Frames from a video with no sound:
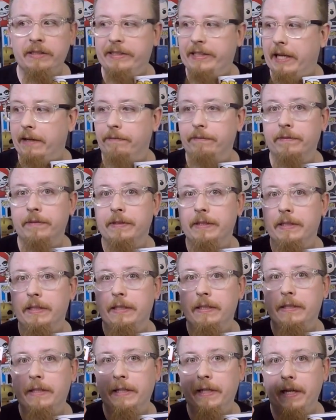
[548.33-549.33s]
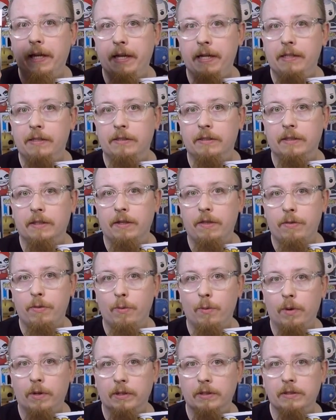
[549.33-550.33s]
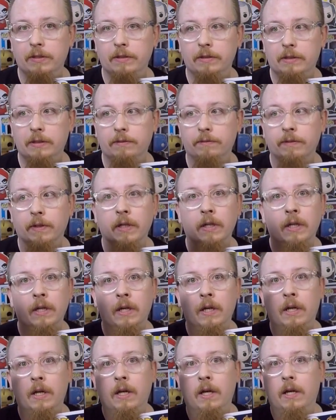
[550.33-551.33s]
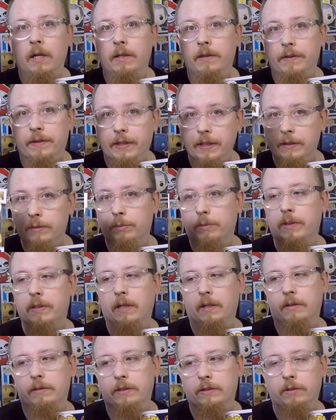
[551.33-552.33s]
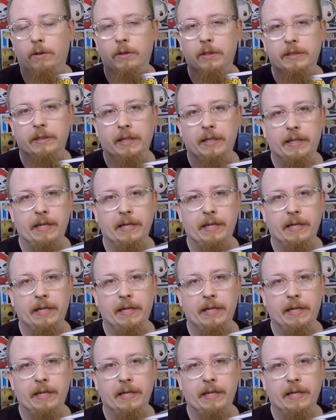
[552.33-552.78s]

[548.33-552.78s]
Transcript: definitely the Asia Thor exclusive. This one I'm so excited